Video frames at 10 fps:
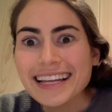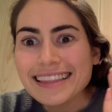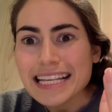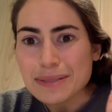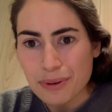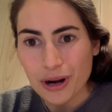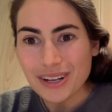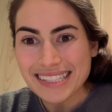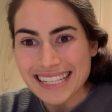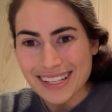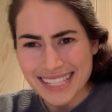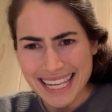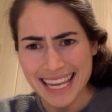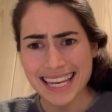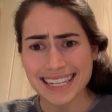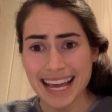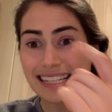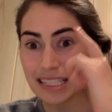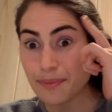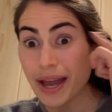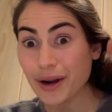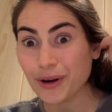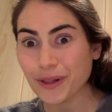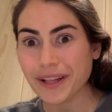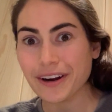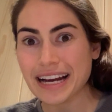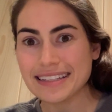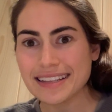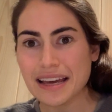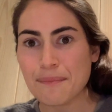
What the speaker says: This part sounds like it connects to my earlier idea,